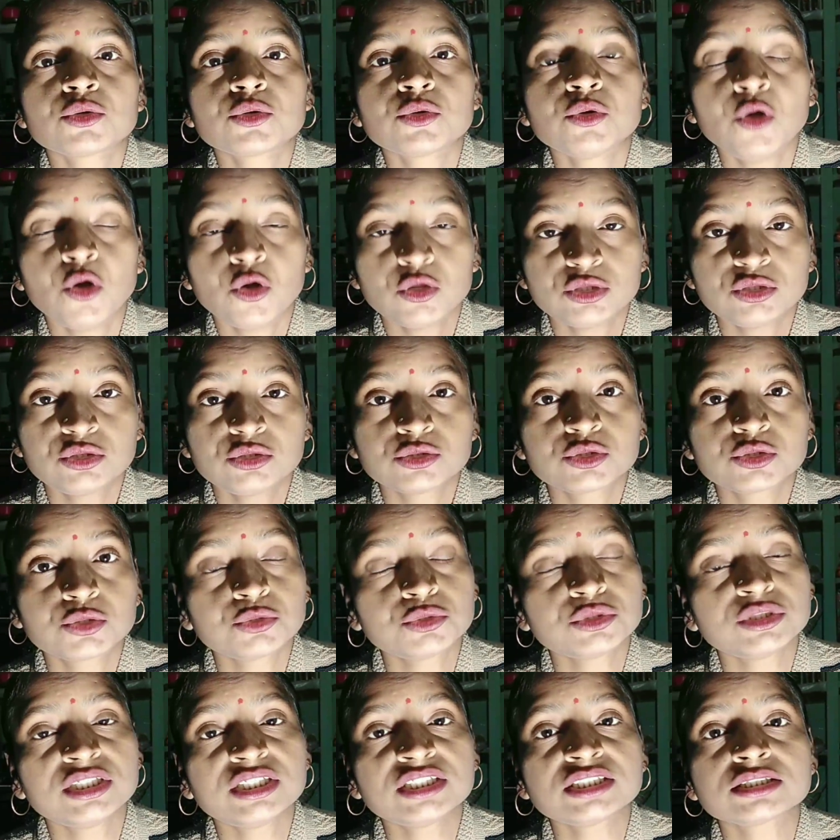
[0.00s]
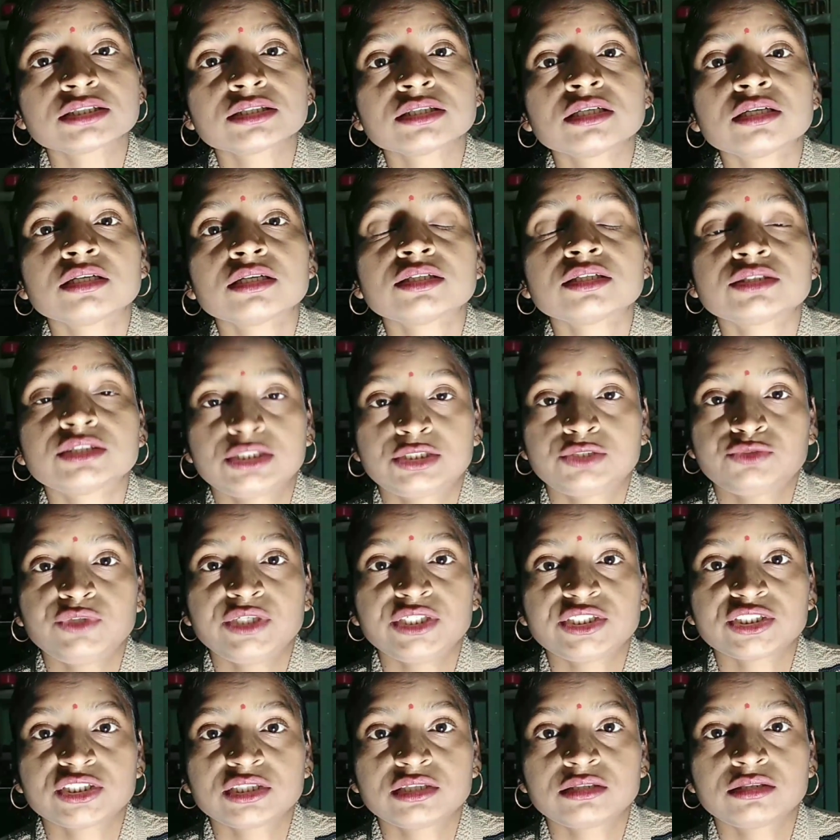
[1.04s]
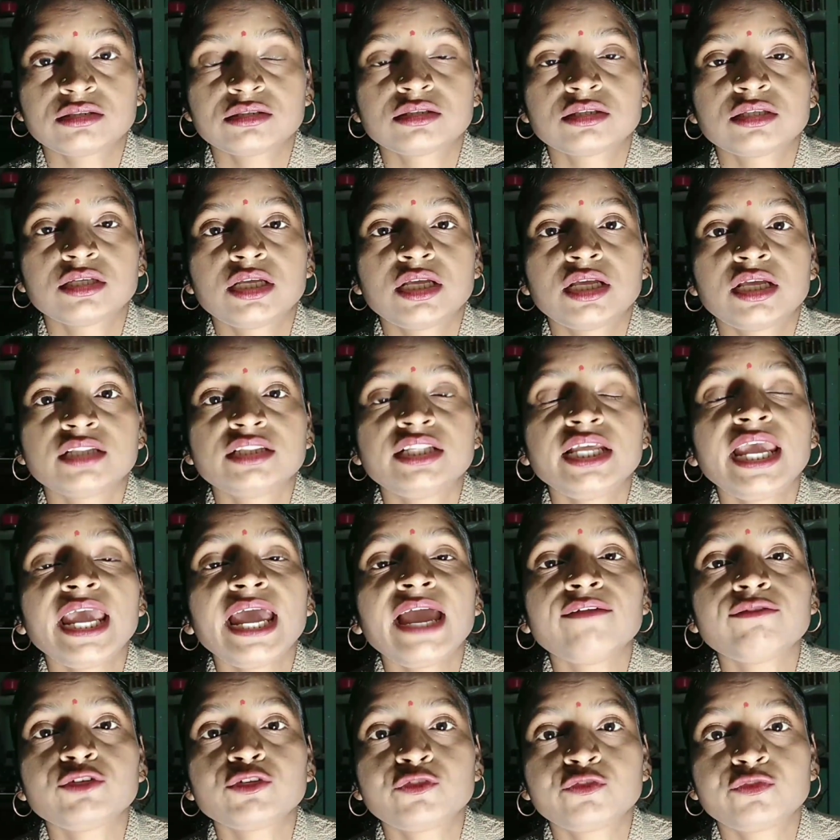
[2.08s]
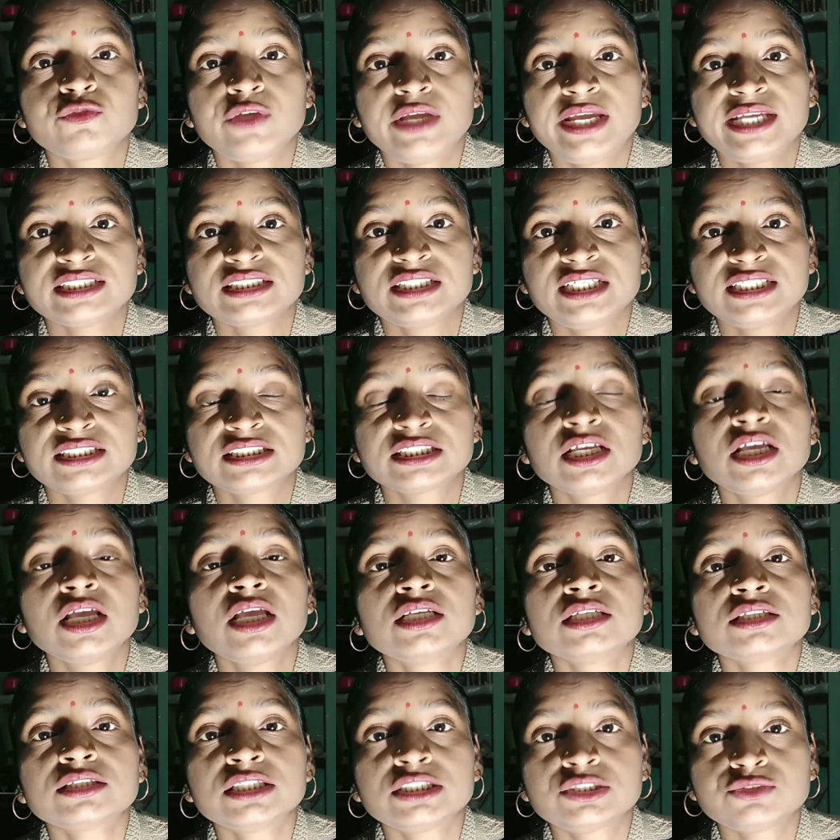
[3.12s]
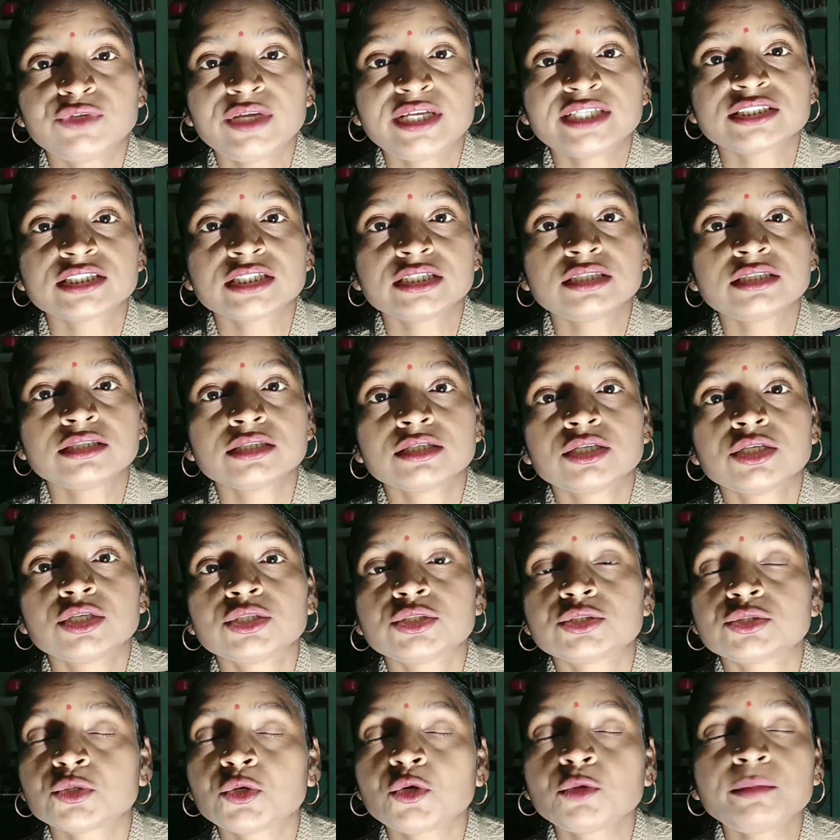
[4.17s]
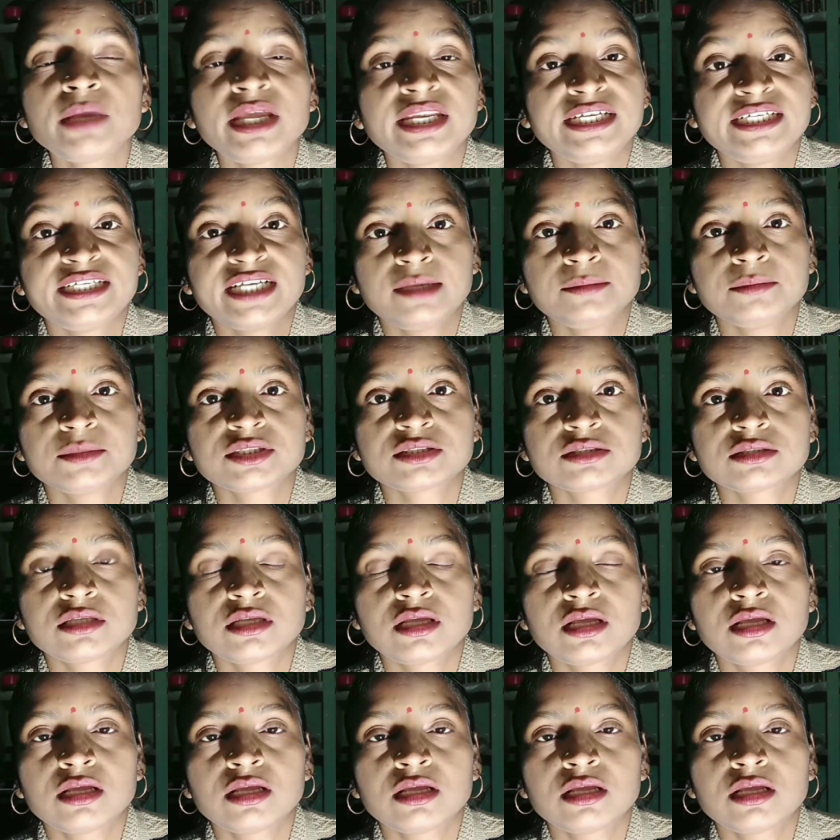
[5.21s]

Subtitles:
gone through this situation. They have to face this situation so many times.